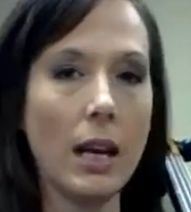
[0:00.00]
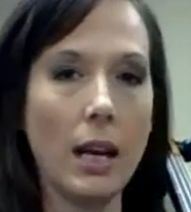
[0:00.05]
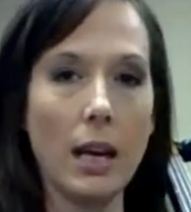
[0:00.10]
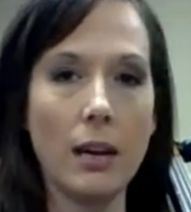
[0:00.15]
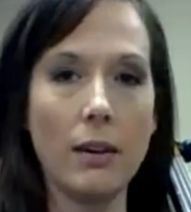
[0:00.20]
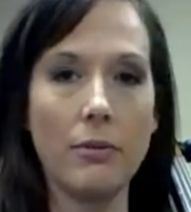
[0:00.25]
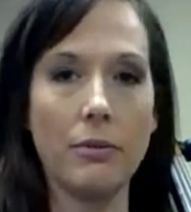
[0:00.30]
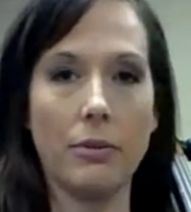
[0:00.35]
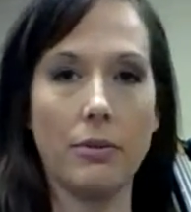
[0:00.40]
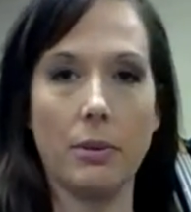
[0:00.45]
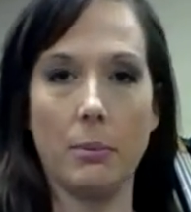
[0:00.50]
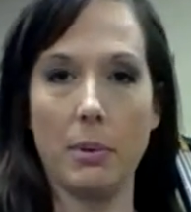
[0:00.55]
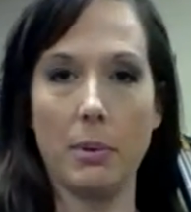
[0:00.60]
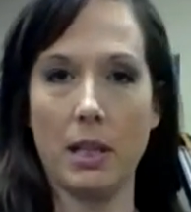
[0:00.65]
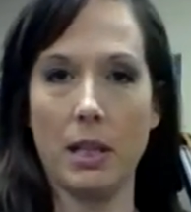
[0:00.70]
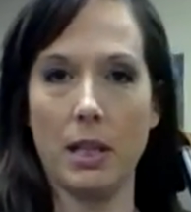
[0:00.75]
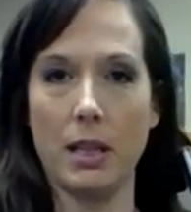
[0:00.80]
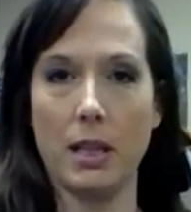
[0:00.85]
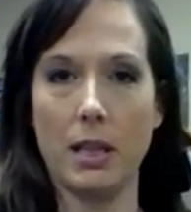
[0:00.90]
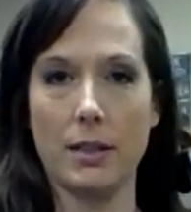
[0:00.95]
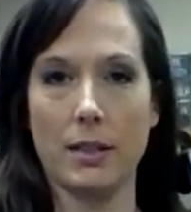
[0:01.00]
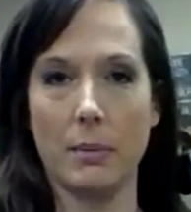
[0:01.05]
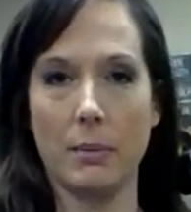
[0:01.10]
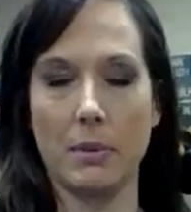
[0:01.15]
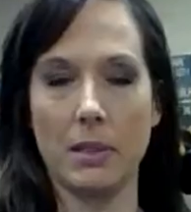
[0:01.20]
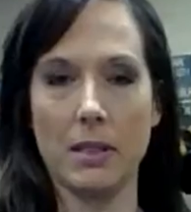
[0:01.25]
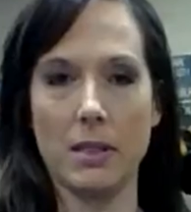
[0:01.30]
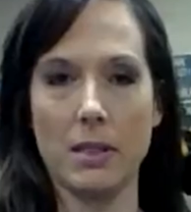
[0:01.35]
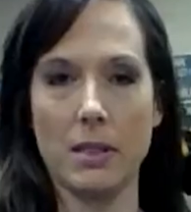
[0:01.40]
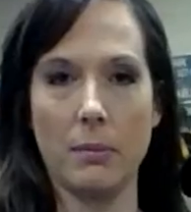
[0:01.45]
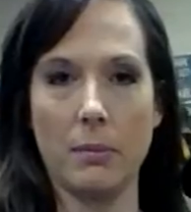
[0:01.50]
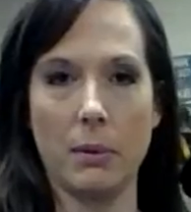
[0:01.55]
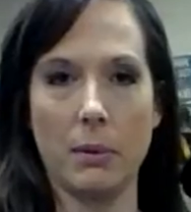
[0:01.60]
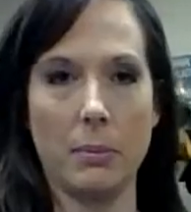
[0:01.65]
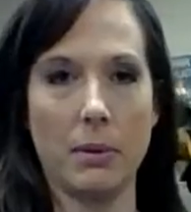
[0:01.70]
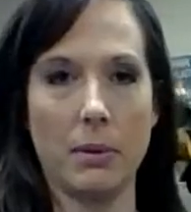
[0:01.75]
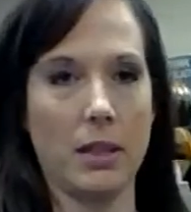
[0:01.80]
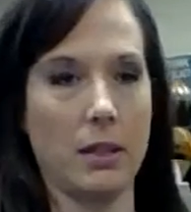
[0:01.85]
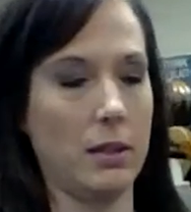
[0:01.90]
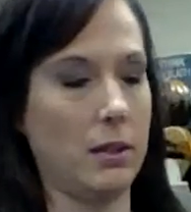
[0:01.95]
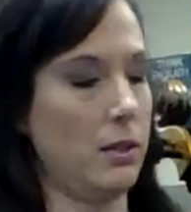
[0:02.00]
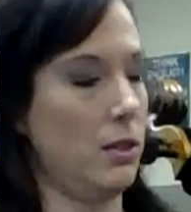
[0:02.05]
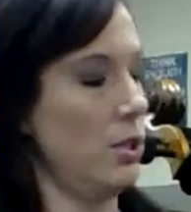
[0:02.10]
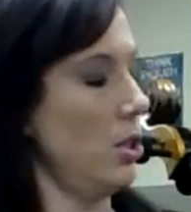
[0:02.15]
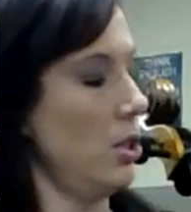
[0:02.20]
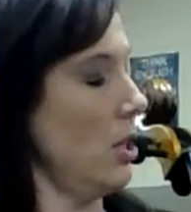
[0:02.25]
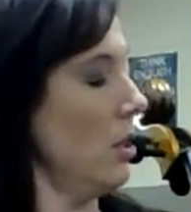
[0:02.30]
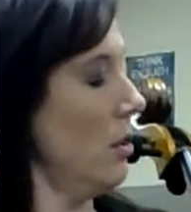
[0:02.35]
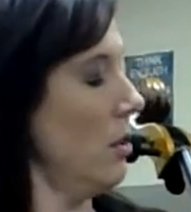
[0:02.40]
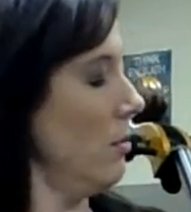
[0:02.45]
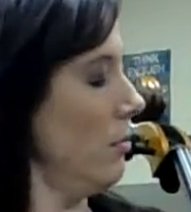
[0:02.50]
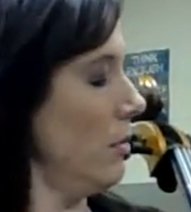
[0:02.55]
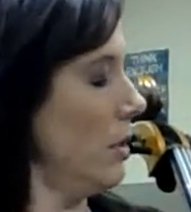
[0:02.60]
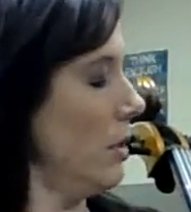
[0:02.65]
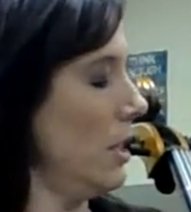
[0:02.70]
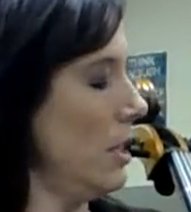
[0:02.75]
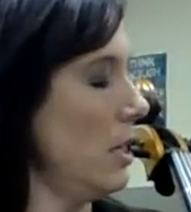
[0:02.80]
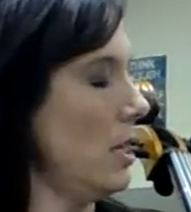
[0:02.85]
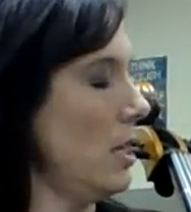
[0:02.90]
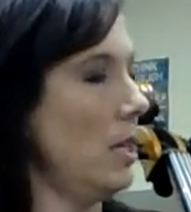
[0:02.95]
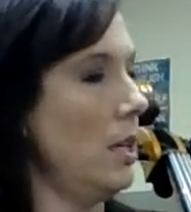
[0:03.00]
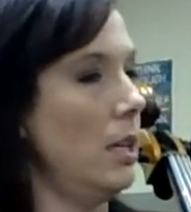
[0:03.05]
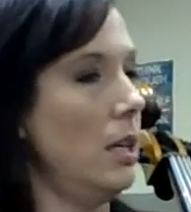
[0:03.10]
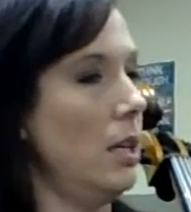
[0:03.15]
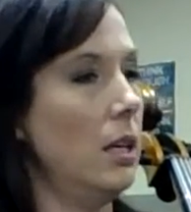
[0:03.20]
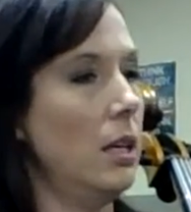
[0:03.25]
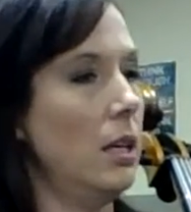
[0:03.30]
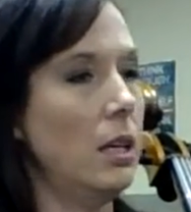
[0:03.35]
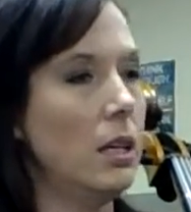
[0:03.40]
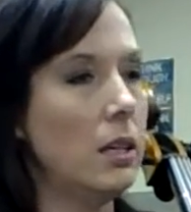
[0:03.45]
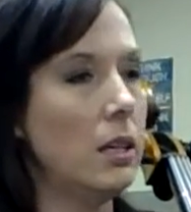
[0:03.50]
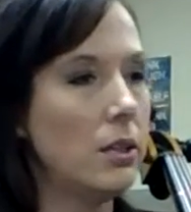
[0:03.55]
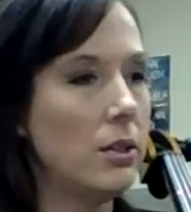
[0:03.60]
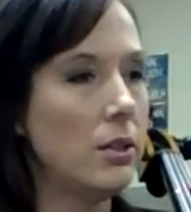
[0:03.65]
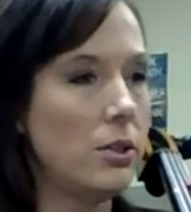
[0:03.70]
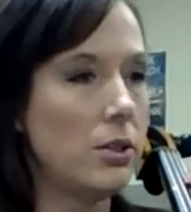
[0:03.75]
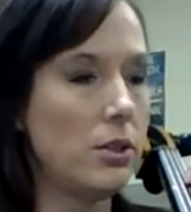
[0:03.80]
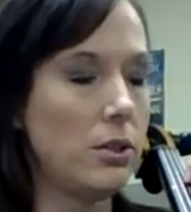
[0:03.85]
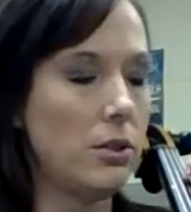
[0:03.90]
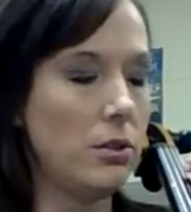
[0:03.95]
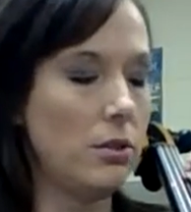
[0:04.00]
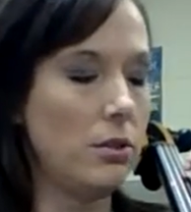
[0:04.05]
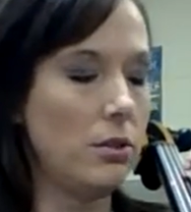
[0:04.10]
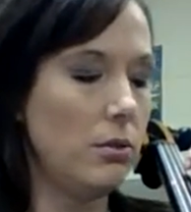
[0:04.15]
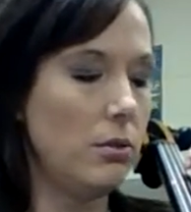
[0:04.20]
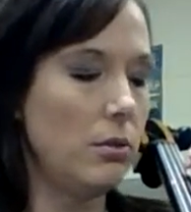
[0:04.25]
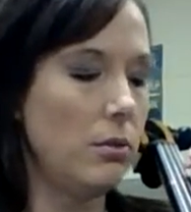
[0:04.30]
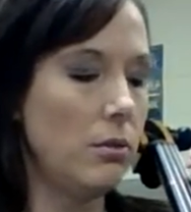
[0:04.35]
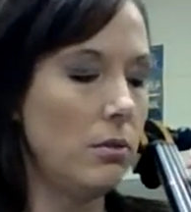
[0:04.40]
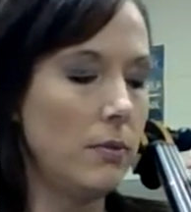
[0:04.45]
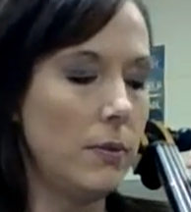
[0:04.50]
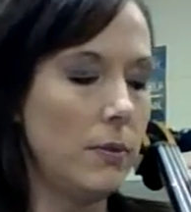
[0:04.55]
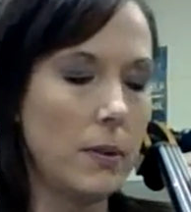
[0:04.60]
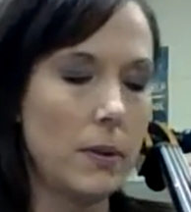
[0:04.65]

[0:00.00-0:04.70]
Everybody, except this time I'm going to play it on the cello. Ready? 2,